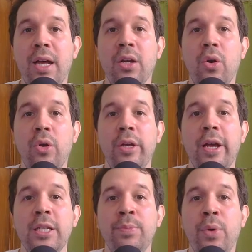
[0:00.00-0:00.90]
and only
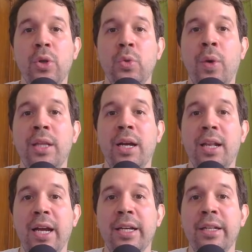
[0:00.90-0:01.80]
expose what the
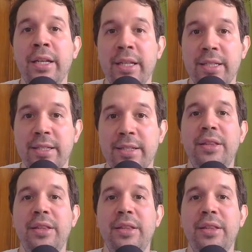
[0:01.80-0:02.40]
client needs.